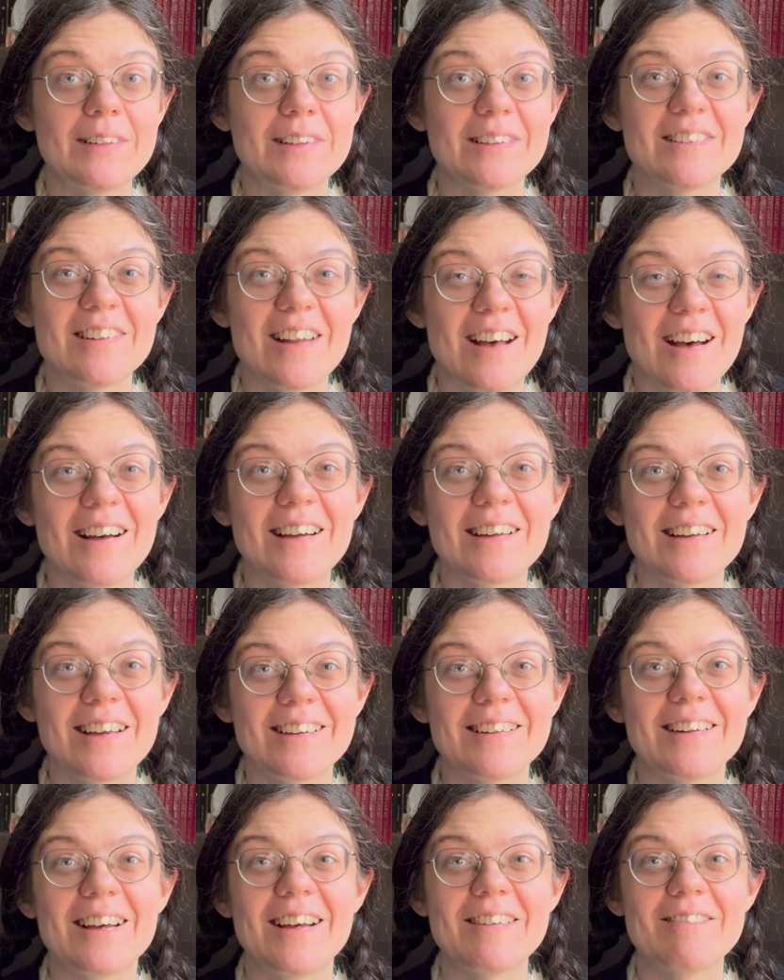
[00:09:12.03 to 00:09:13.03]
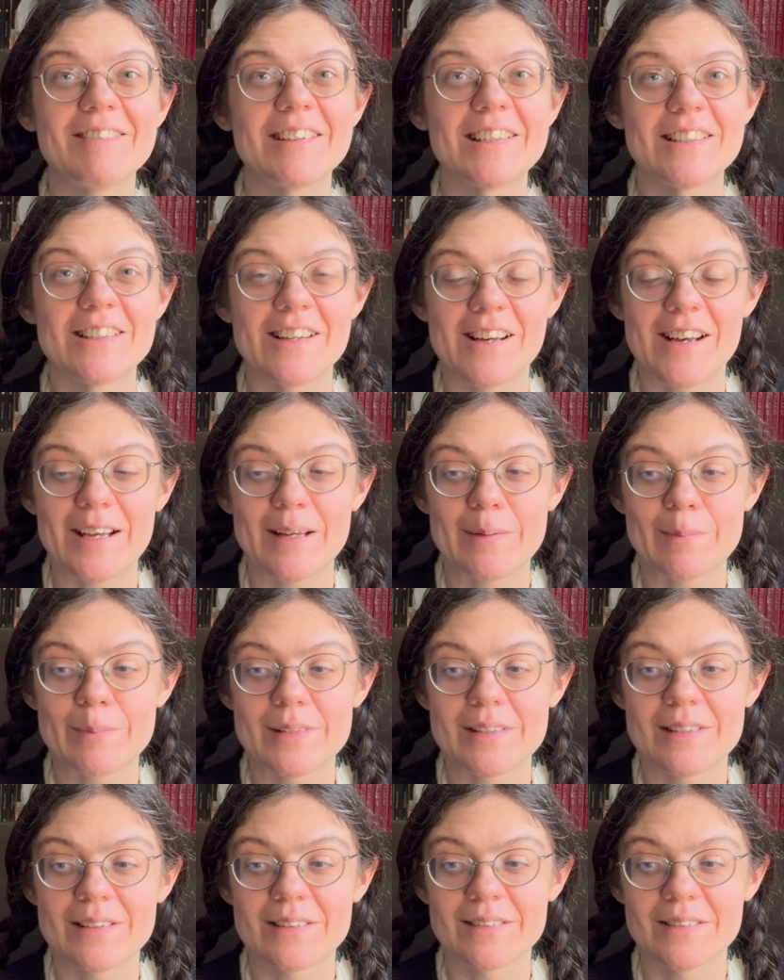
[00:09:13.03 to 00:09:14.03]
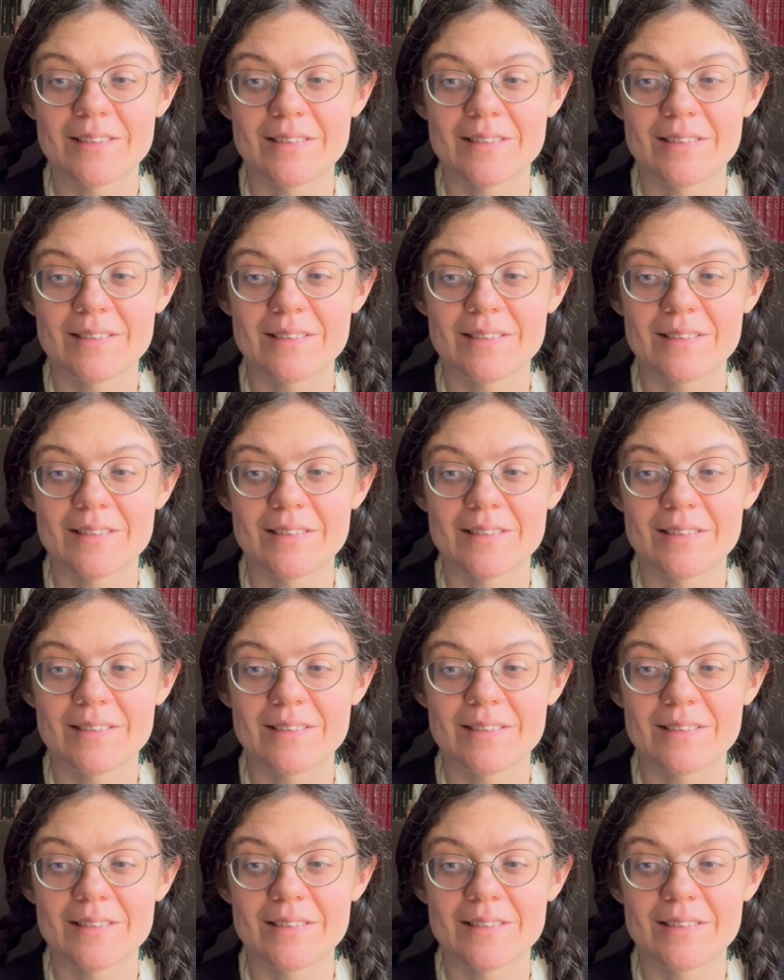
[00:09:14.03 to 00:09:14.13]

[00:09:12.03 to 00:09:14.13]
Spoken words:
They're not conniving types.